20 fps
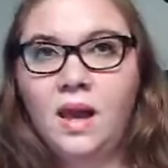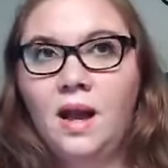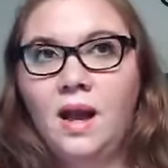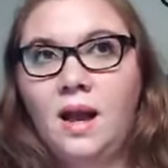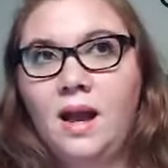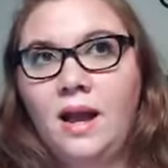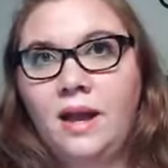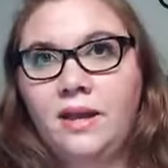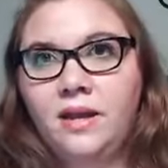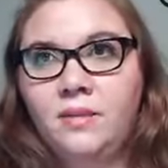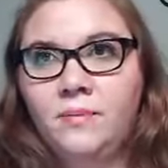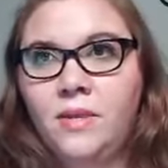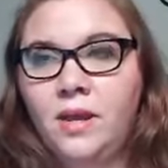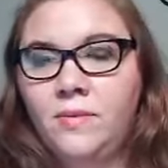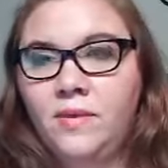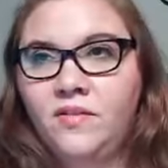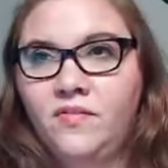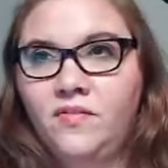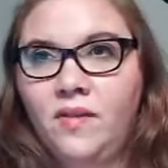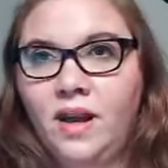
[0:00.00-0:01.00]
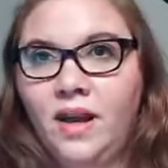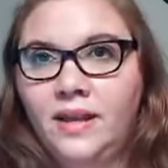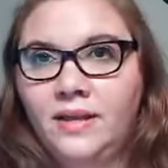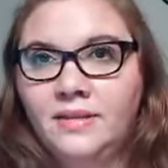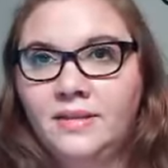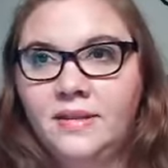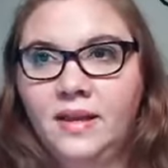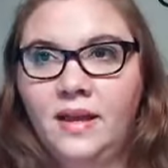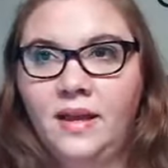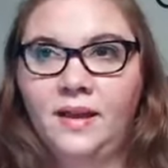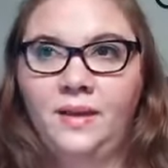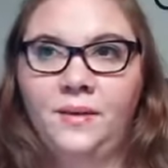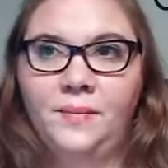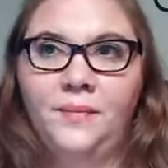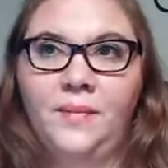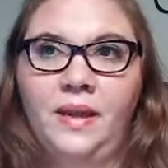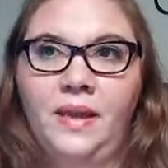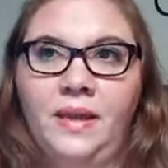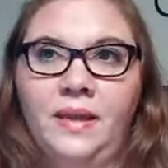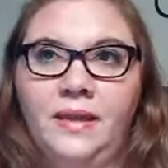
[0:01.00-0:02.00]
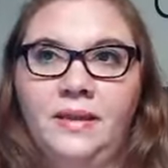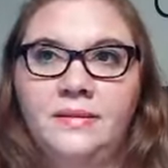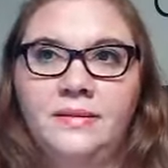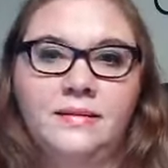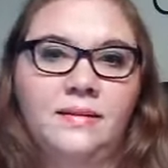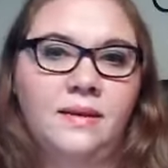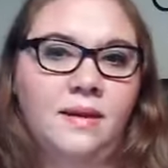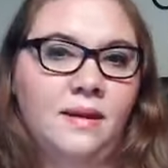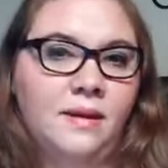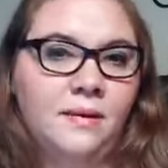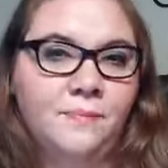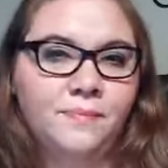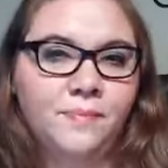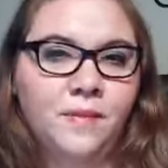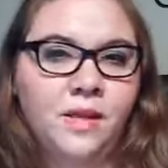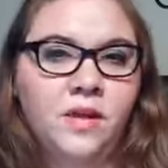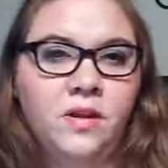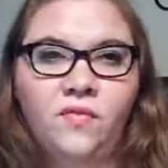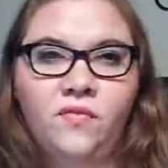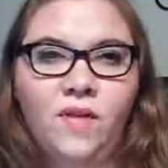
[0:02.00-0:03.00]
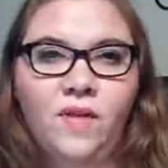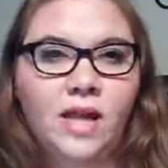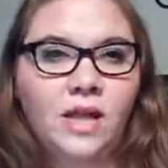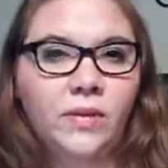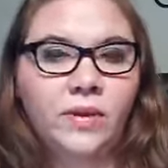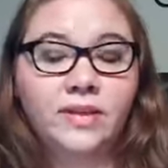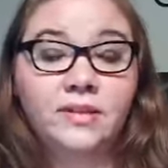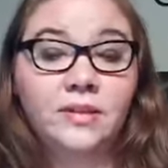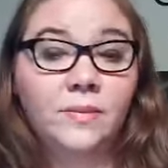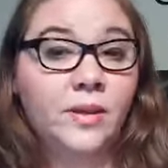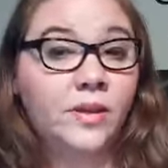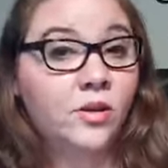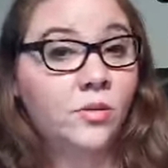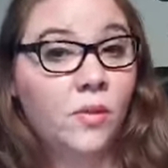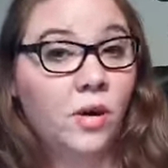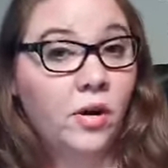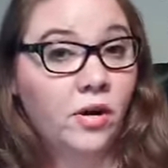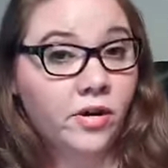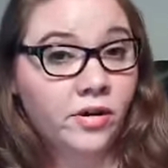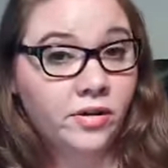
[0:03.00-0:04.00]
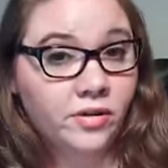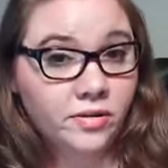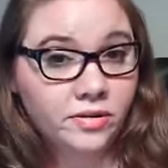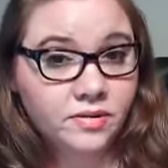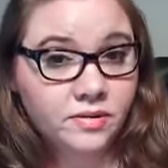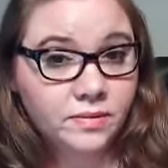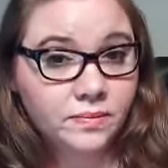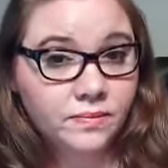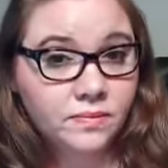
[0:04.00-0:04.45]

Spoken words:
I could maybe find them in following some other marketers.